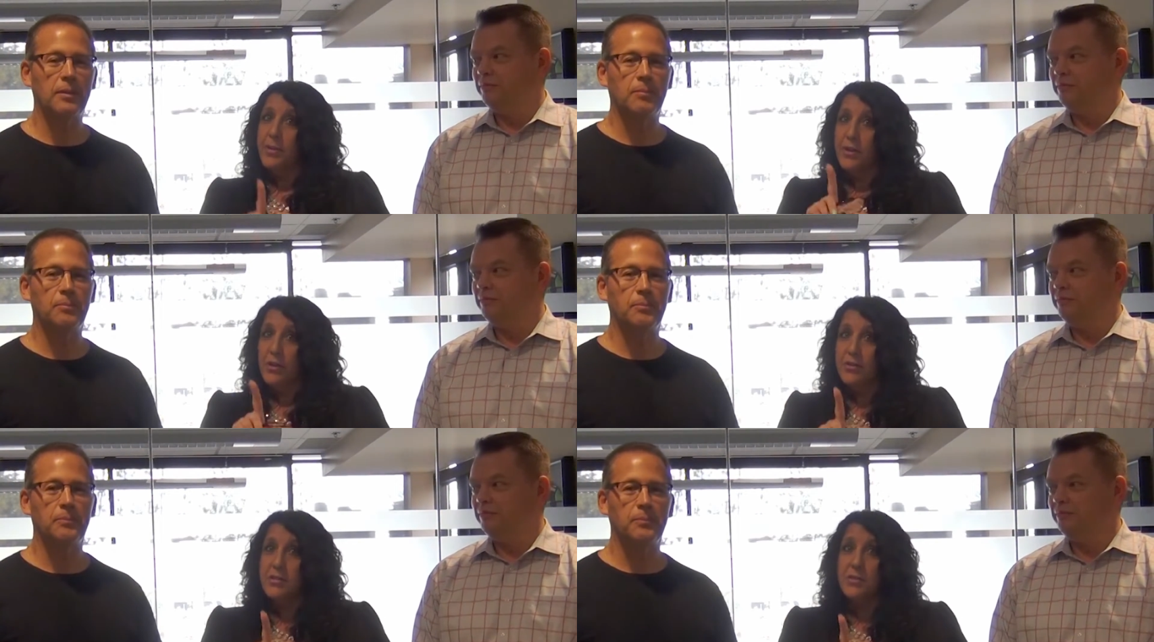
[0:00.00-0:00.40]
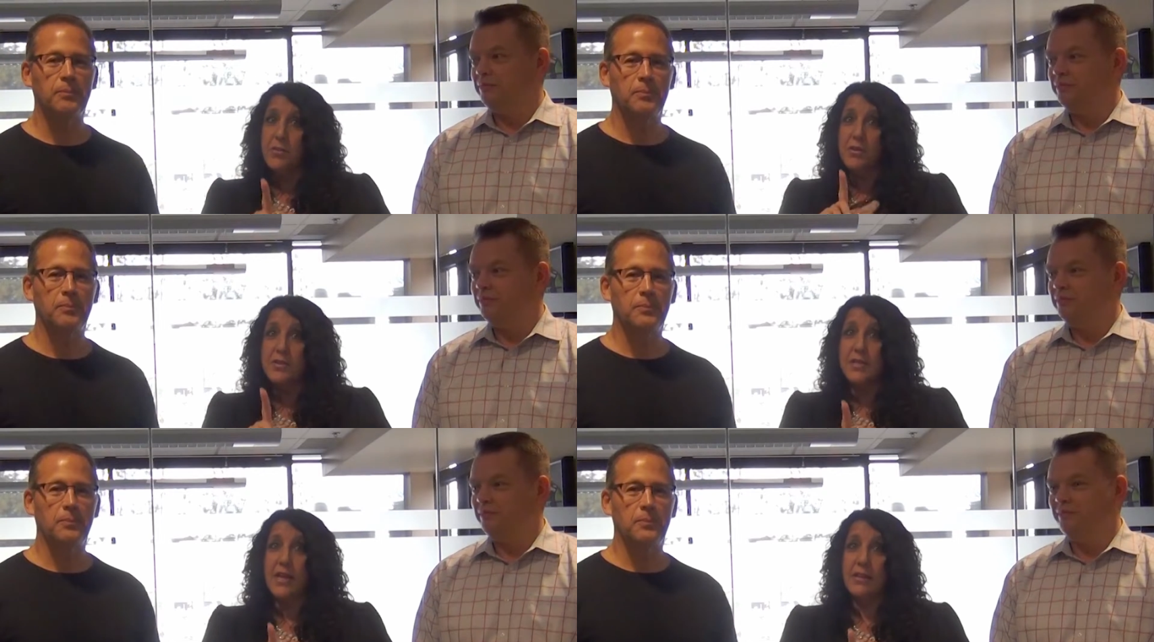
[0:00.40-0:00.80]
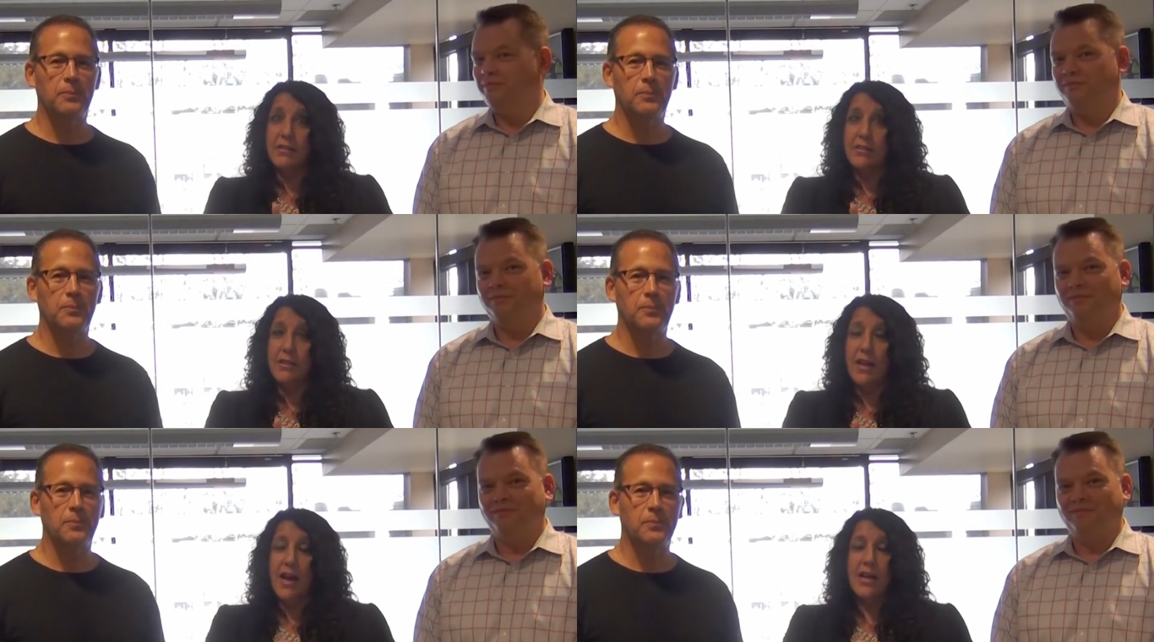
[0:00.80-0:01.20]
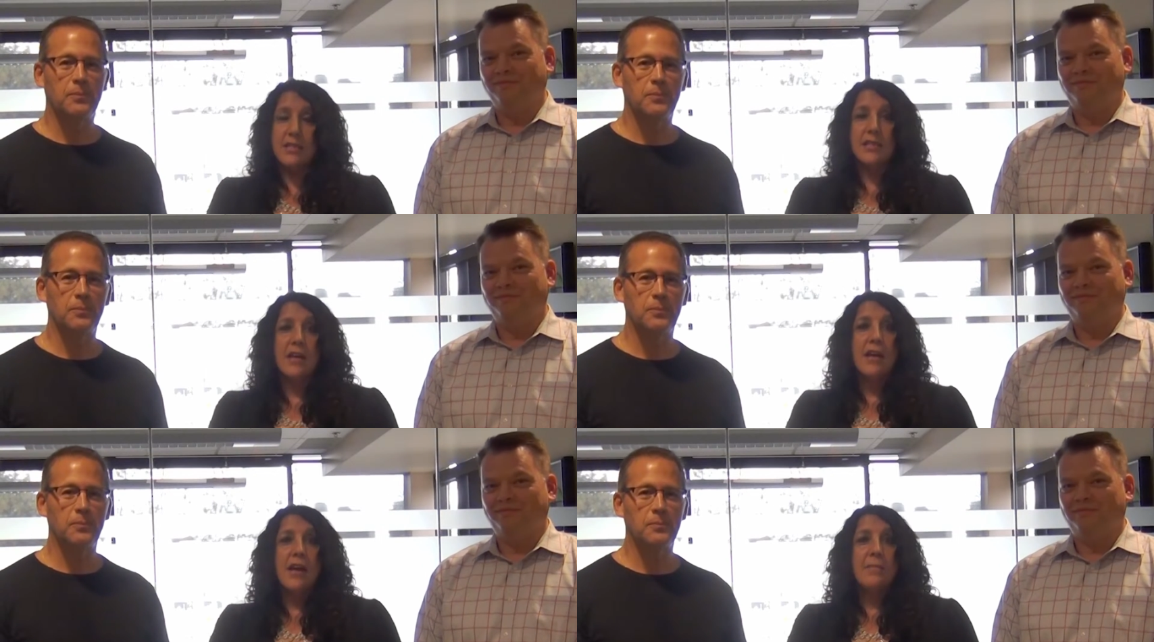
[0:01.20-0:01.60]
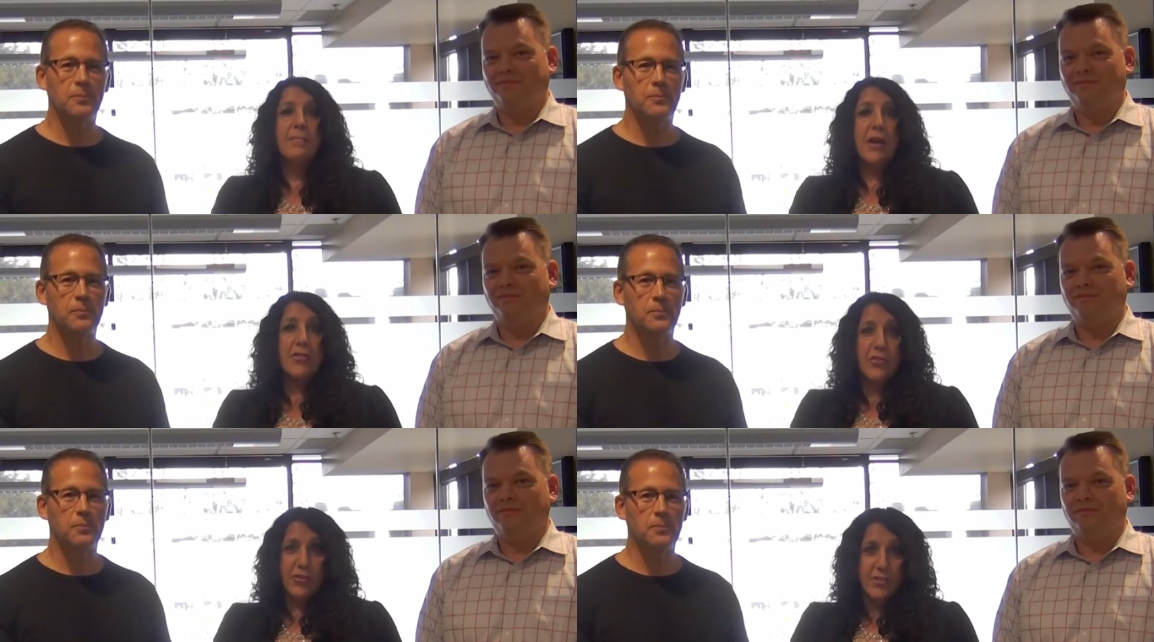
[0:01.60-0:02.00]
Speaker 1: but also our second class,
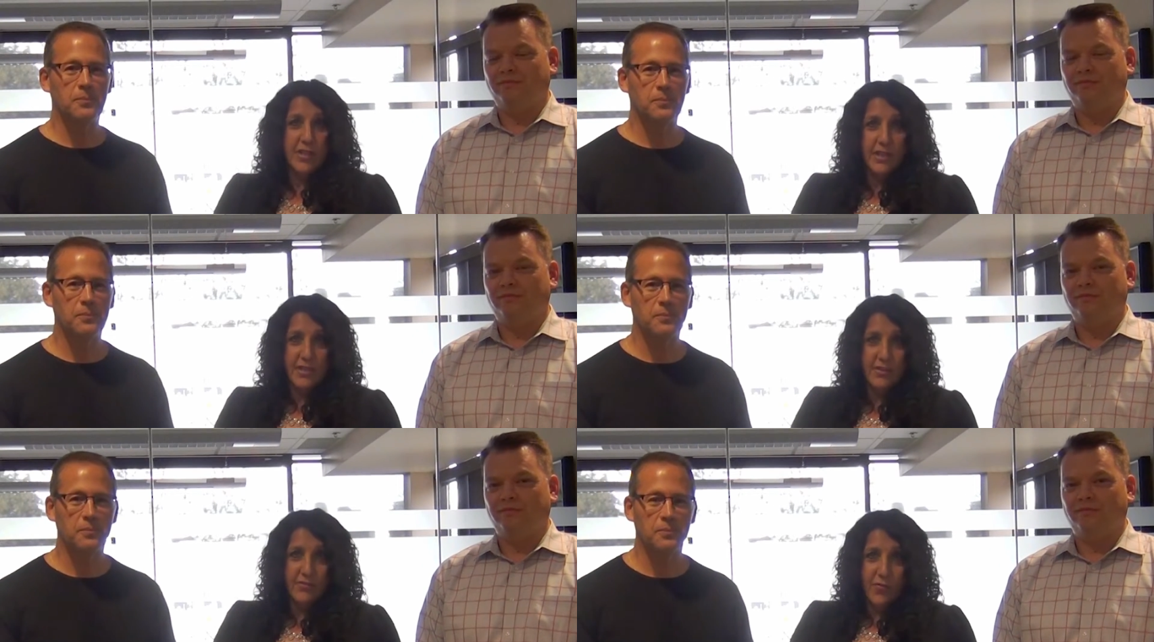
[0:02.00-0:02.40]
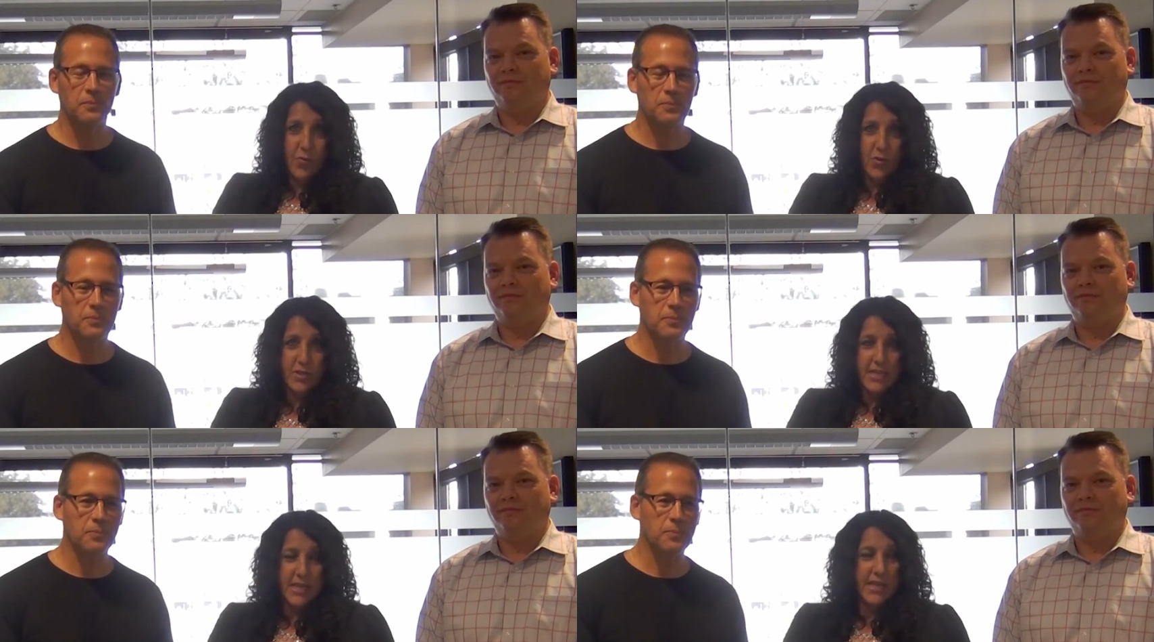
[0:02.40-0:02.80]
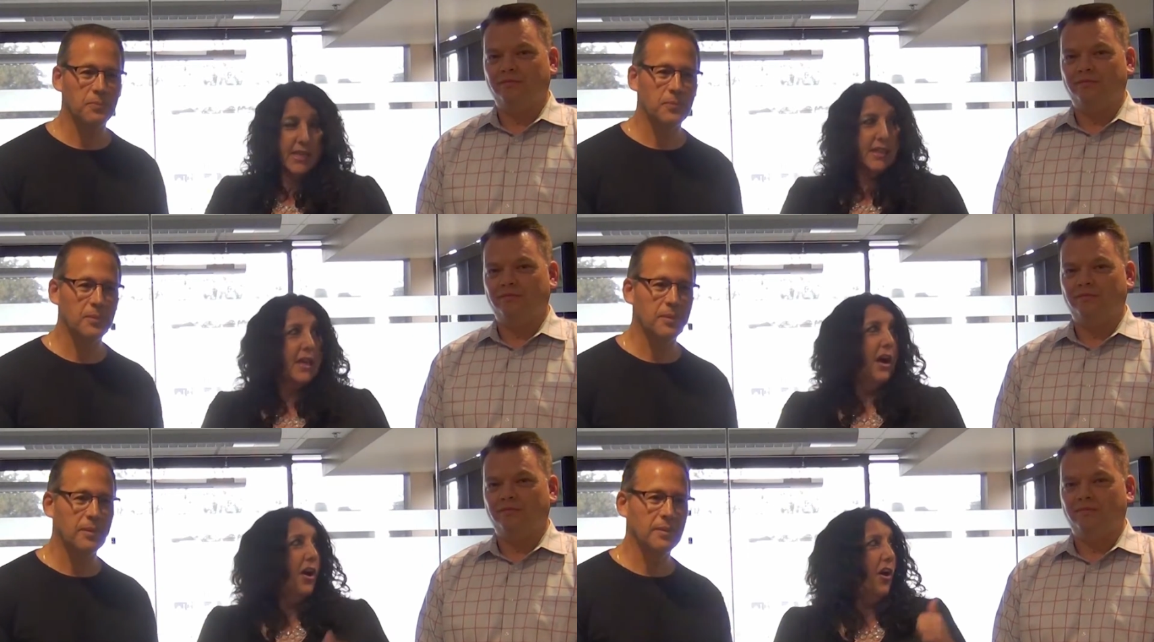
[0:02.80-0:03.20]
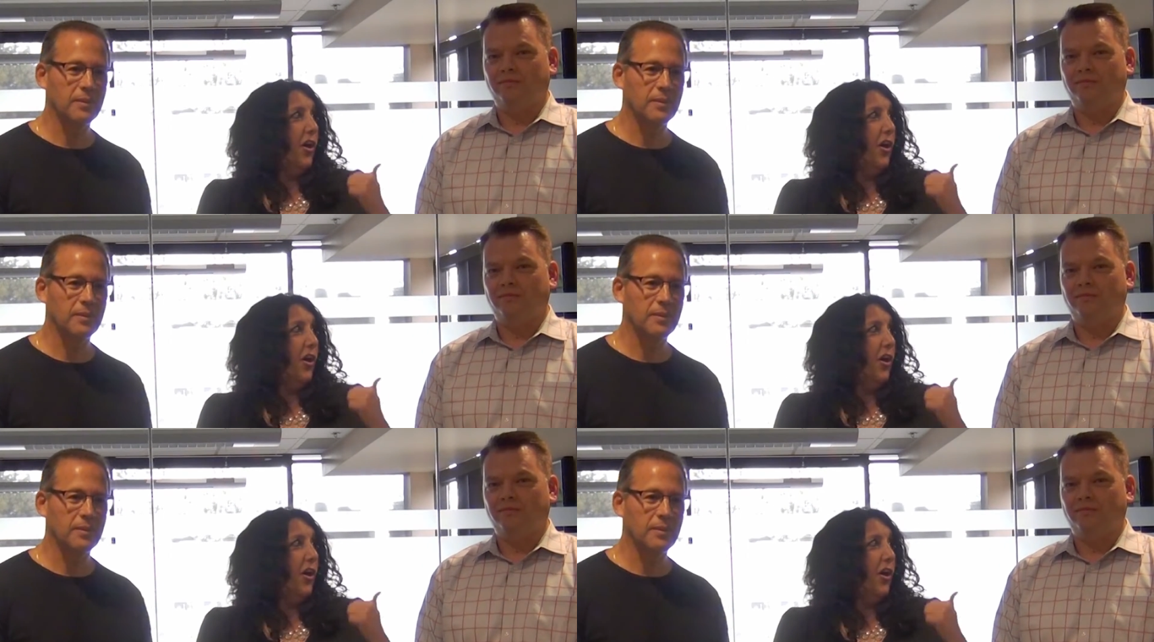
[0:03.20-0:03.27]
May 13th and 14th.